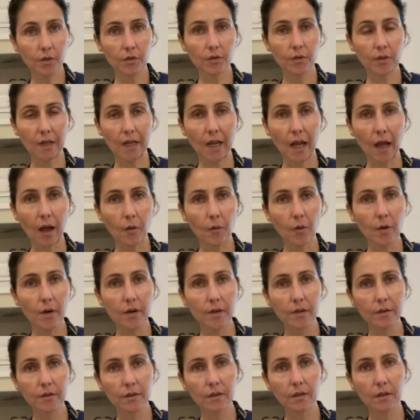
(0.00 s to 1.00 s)
3
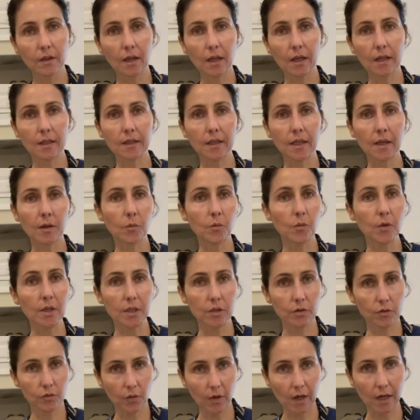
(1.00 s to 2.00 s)
hours, and then we
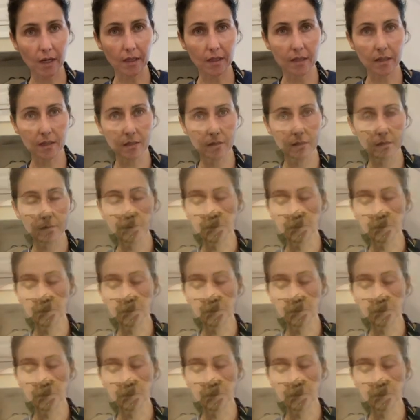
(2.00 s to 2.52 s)
strain it.